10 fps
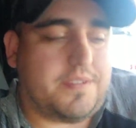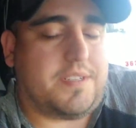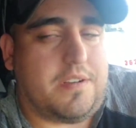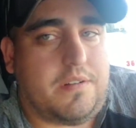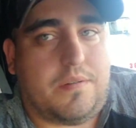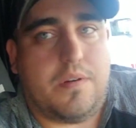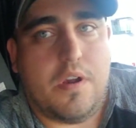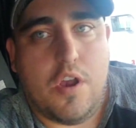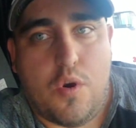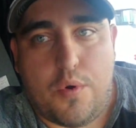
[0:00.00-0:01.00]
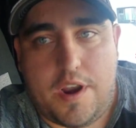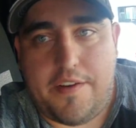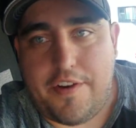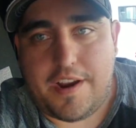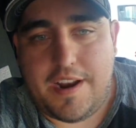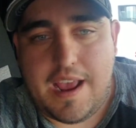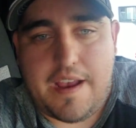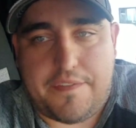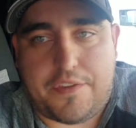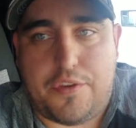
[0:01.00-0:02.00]
So we're never going to
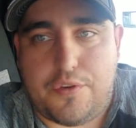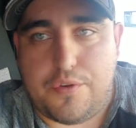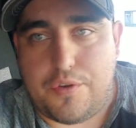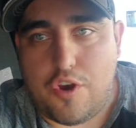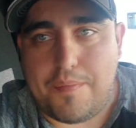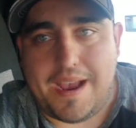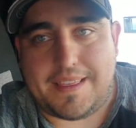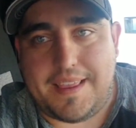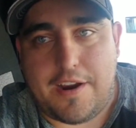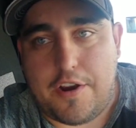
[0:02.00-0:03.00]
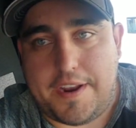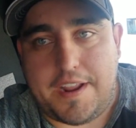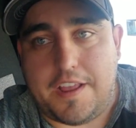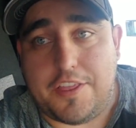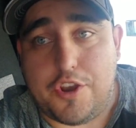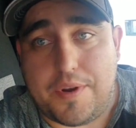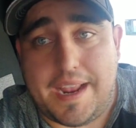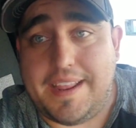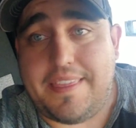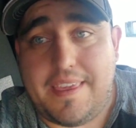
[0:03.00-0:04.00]
have to go back there and unload
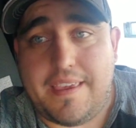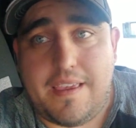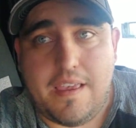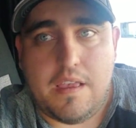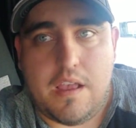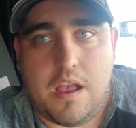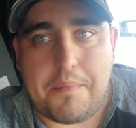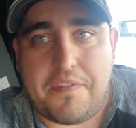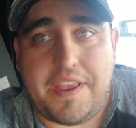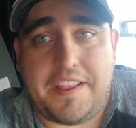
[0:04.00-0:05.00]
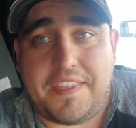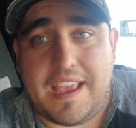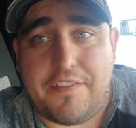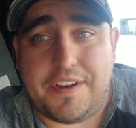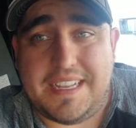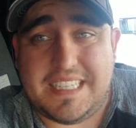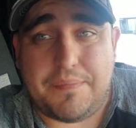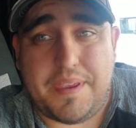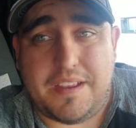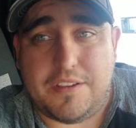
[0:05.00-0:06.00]
anything. If anything ever needs
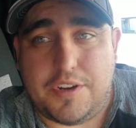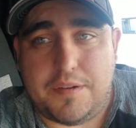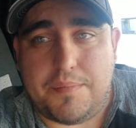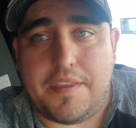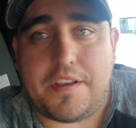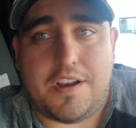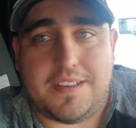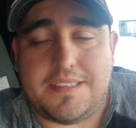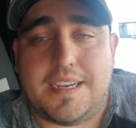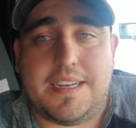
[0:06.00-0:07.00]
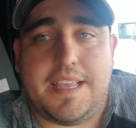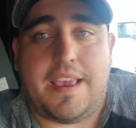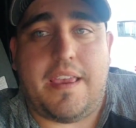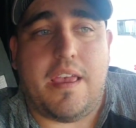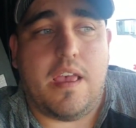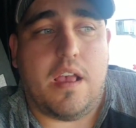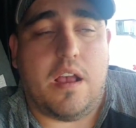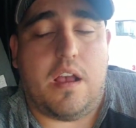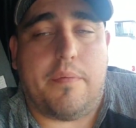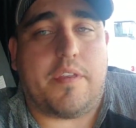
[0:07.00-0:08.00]
to be unloaded by the consignee,
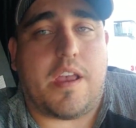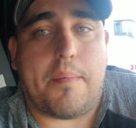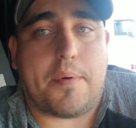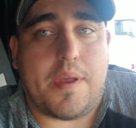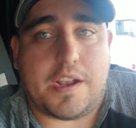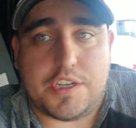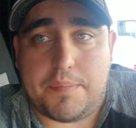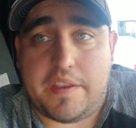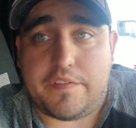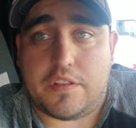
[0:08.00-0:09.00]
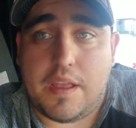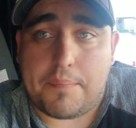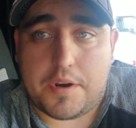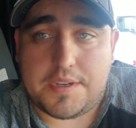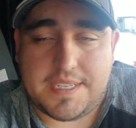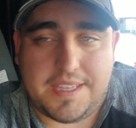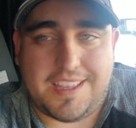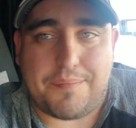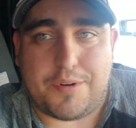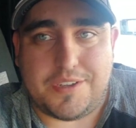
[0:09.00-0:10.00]
the company will actually pay for lumpers, and the
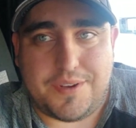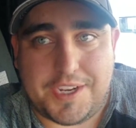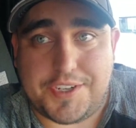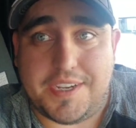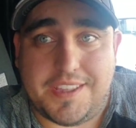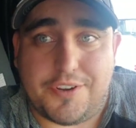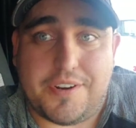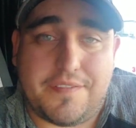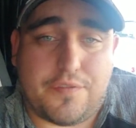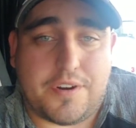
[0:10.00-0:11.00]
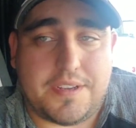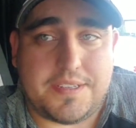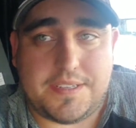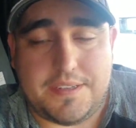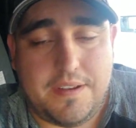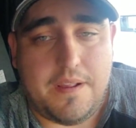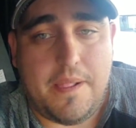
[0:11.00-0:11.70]
lumpers will actually unload it for us.